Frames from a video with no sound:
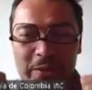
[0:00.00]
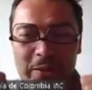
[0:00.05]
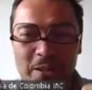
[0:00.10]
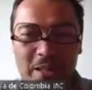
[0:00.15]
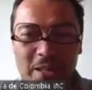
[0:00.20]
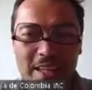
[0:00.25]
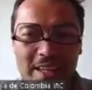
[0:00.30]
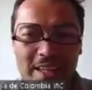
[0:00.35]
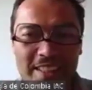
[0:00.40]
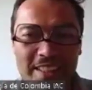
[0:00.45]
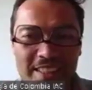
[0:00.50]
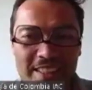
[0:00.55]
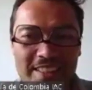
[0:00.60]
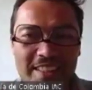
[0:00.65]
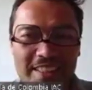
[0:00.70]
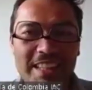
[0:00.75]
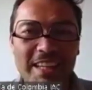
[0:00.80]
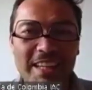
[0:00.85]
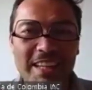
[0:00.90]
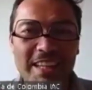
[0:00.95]
I'm
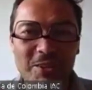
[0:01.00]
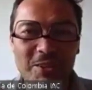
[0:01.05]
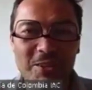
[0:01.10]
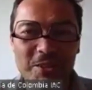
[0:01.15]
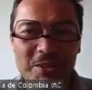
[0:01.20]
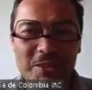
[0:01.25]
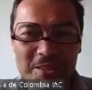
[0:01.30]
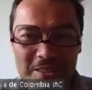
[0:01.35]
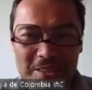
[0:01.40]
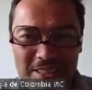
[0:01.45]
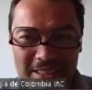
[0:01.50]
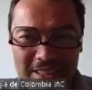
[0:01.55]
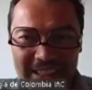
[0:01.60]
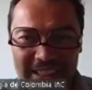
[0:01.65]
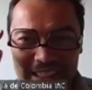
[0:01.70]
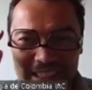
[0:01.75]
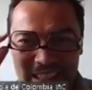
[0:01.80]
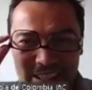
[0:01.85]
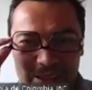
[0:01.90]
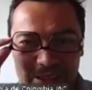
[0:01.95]
okay. Like you.
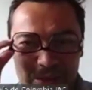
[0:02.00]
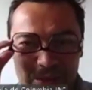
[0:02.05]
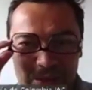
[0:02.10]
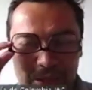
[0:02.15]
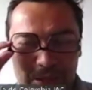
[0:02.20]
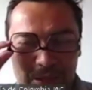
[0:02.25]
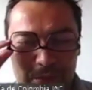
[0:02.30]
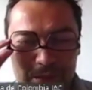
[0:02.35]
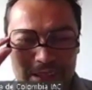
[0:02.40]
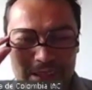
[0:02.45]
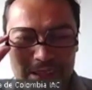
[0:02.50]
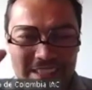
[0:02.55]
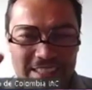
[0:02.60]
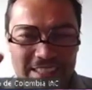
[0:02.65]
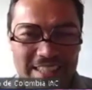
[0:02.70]
Can you see?